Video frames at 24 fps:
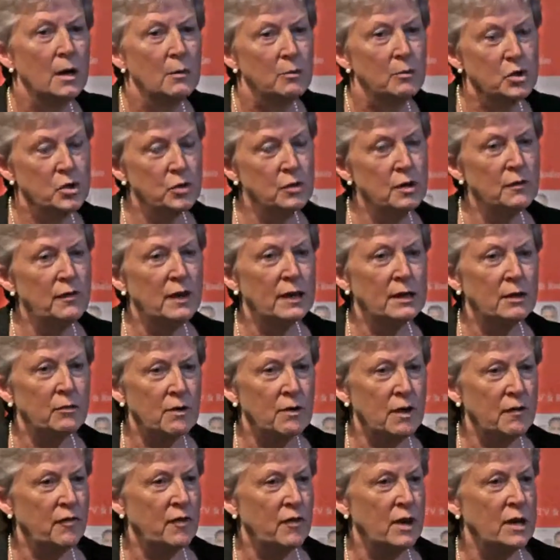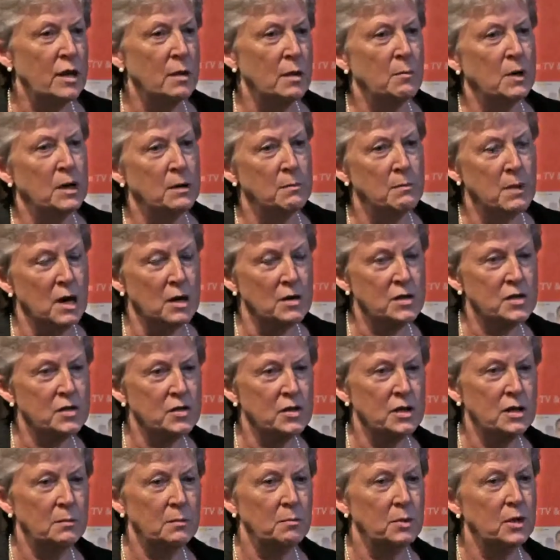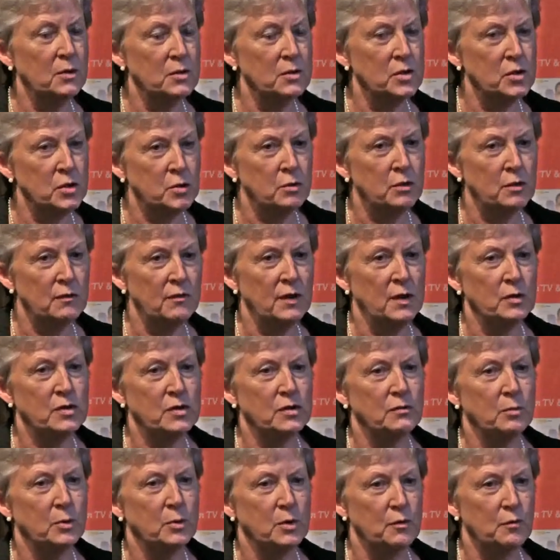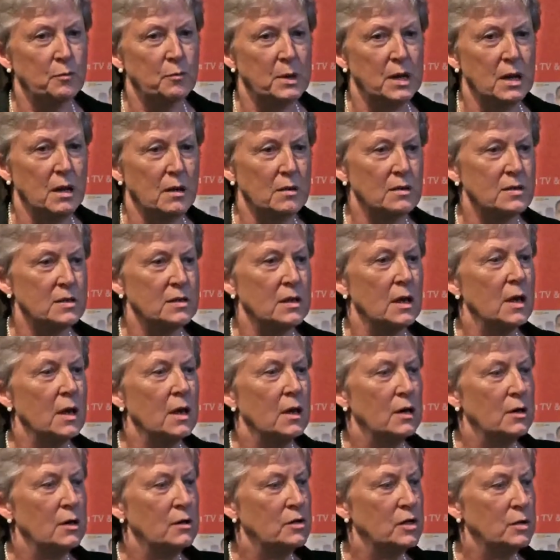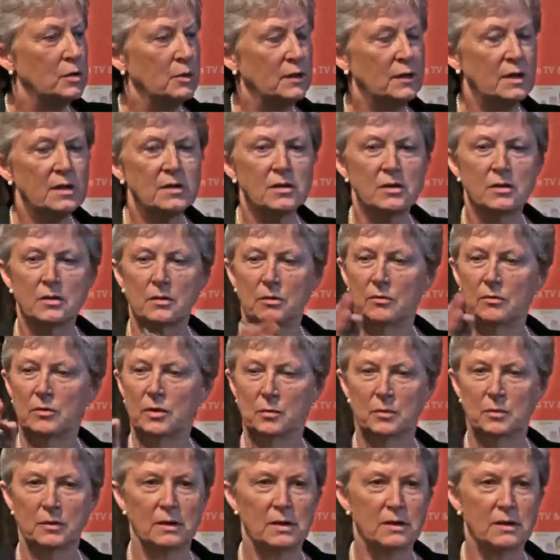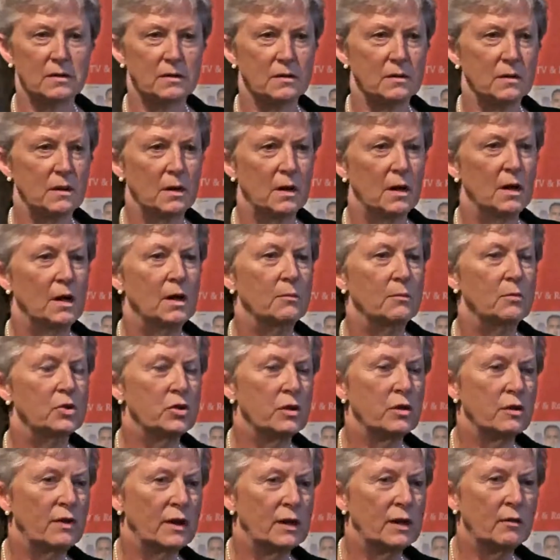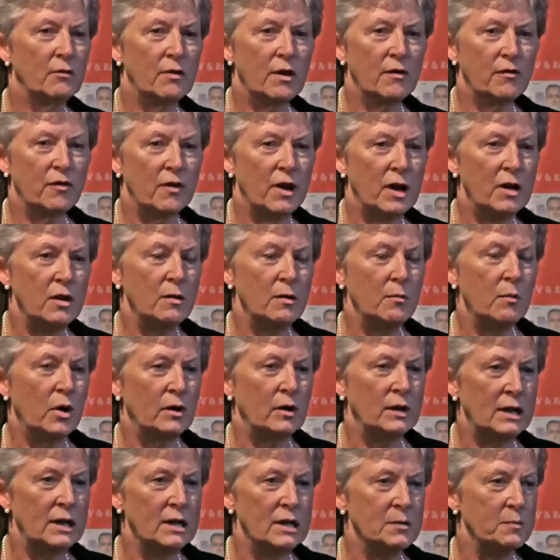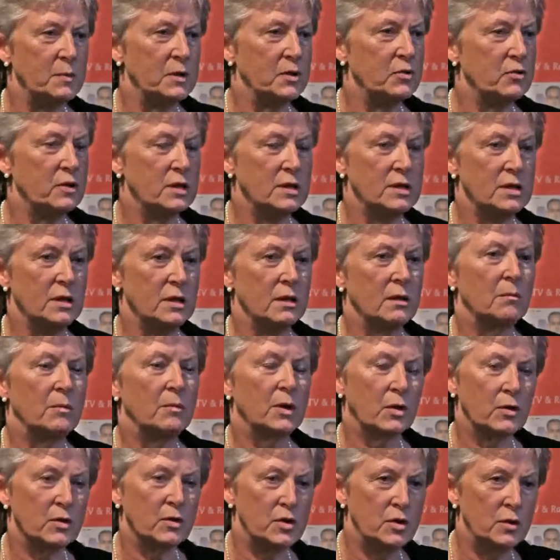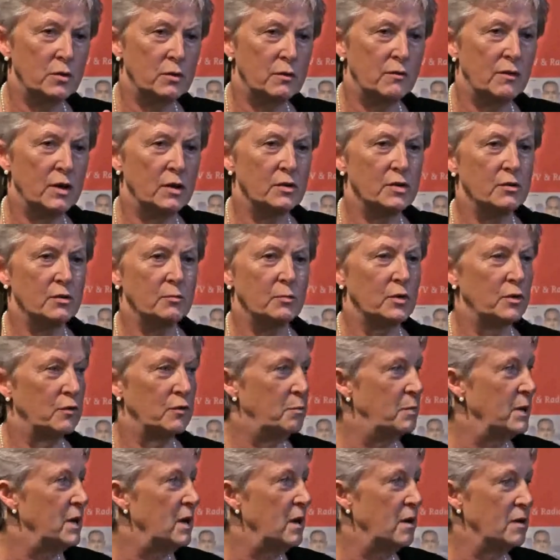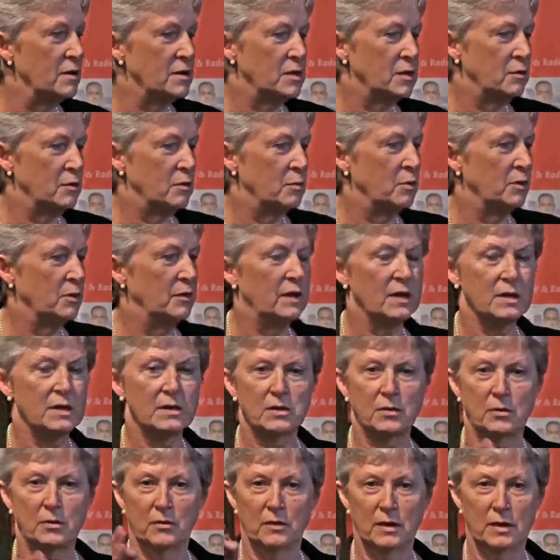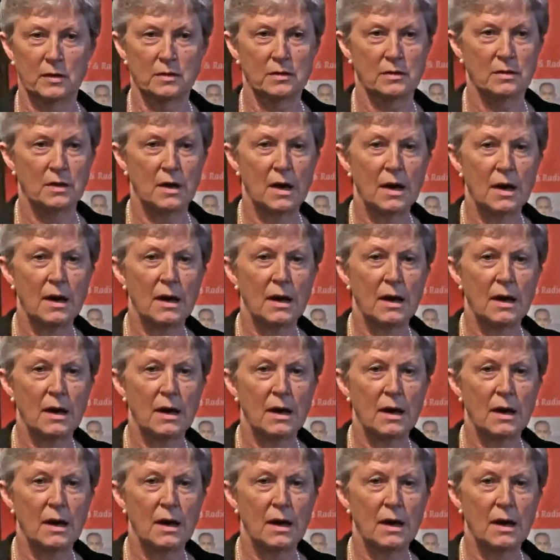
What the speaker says: We should have had a referendum on Maastricht because you, the voter, would have been asked, do you want this or do you want this? We should have had a referendum on the Lisbon Treaty because you, the voter, would have been asked, do you want this or this?